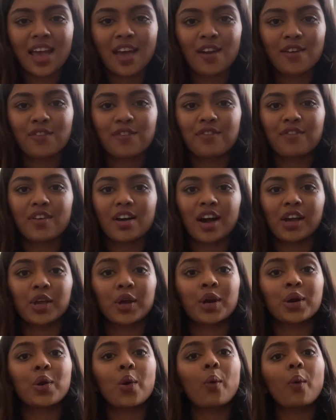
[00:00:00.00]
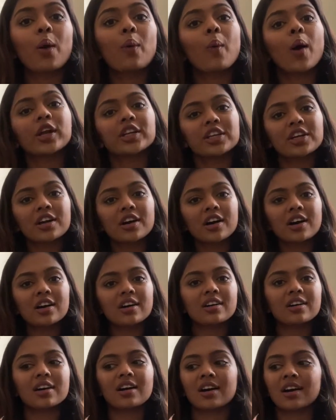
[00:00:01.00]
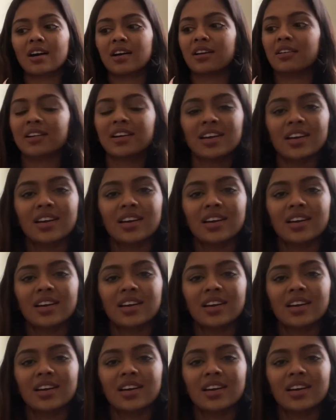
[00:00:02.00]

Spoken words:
if you're an overwaterer,